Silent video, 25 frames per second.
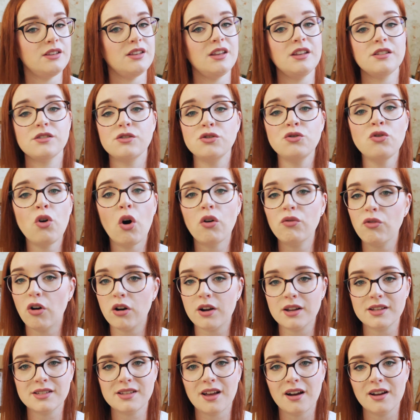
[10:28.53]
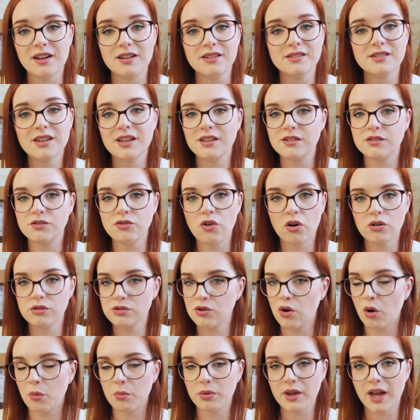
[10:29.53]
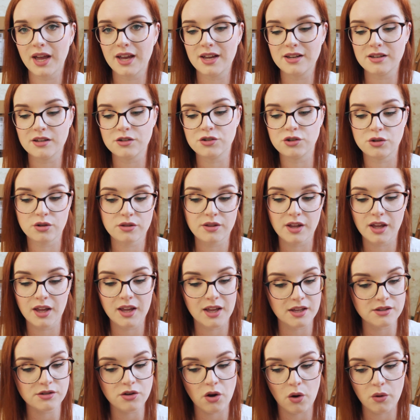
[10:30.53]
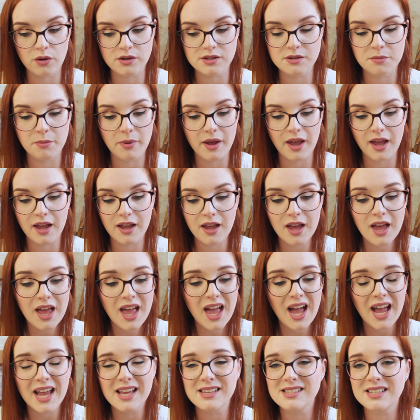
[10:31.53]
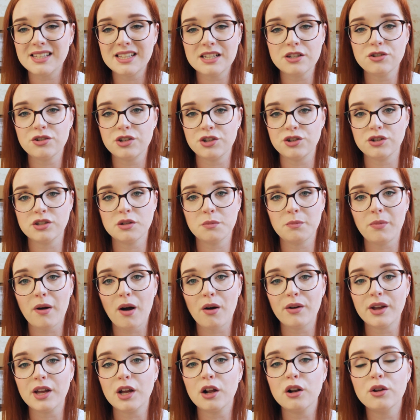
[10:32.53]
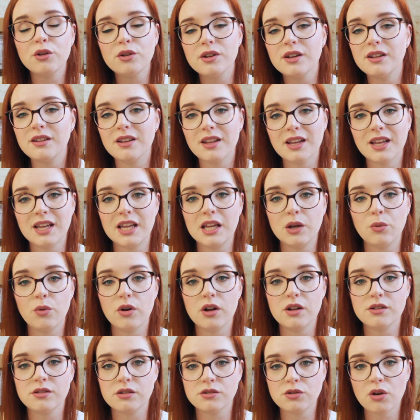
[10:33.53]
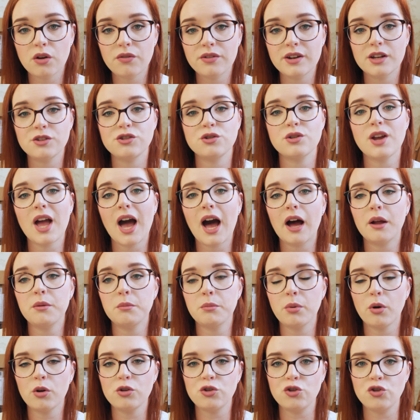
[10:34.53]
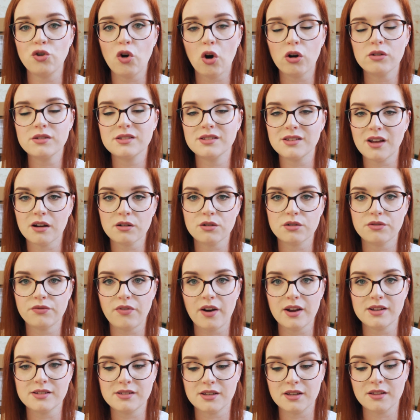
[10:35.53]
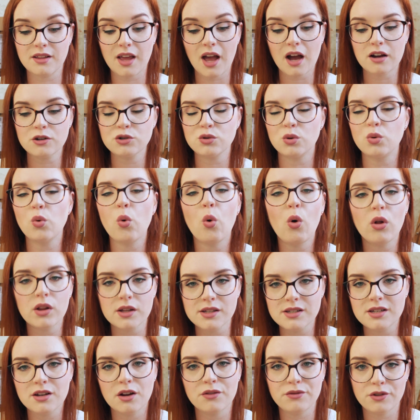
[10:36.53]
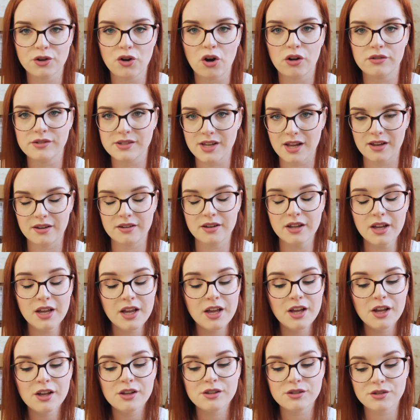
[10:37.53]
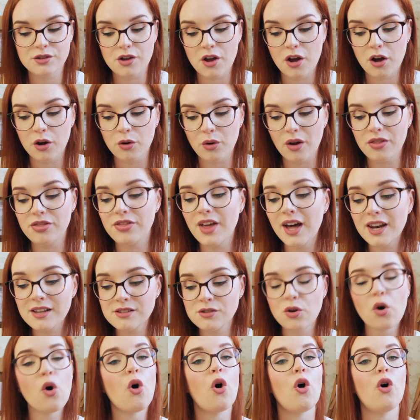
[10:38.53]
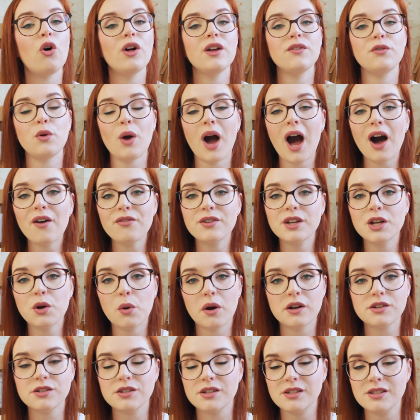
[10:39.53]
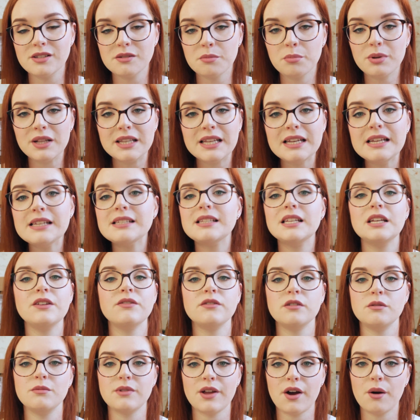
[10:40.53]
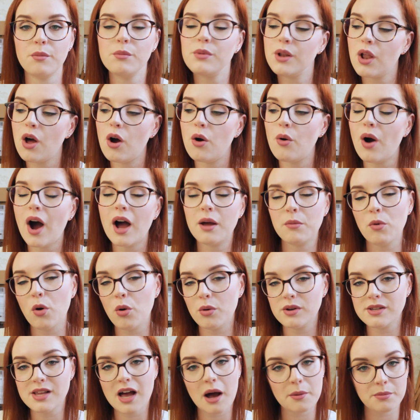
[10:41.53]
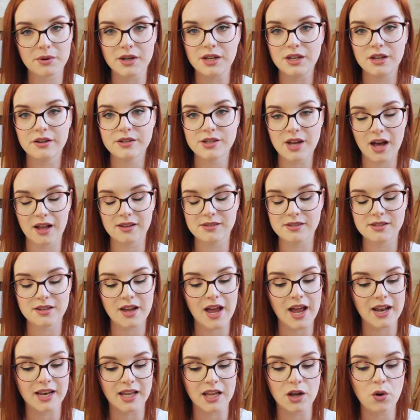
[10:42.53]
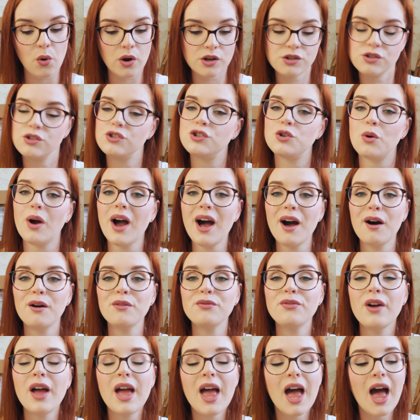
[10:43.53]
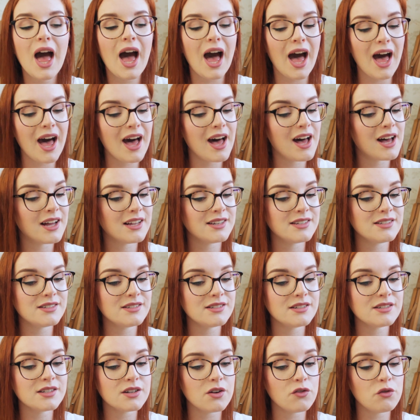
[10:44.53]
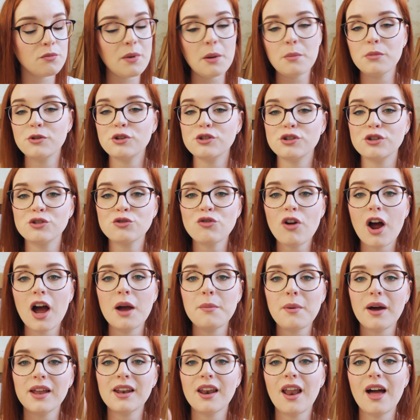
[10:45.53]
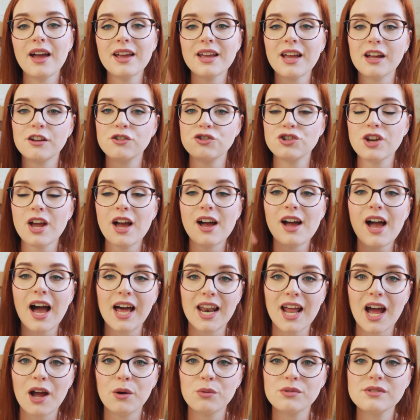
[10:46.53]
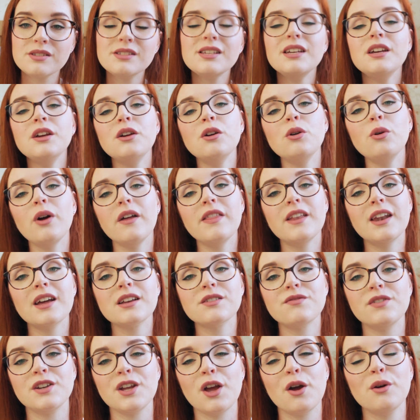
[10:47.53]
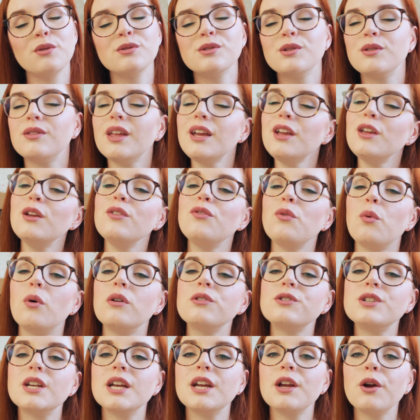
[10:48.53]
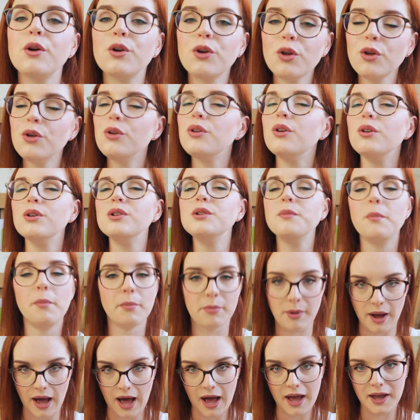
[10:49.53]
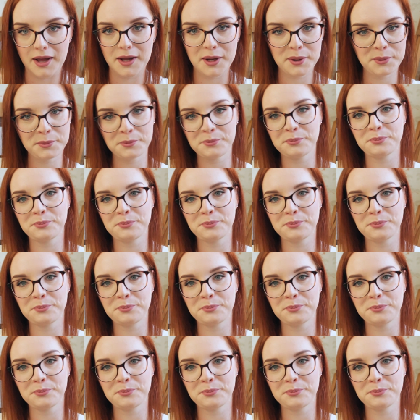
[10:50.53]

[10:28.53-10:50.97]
It's not rocket science, it's not as complicated as you think it's going to be. It's literally just about including the keywords as often as you can, but not sacrificing the actual quality of the content. So that is all. If you have any questions, please leave them down below. I'm always happy to answer any questions you have. And remember to subscribe and like and share, and I will see you in the next videos. Thank you for watching. Goodbye.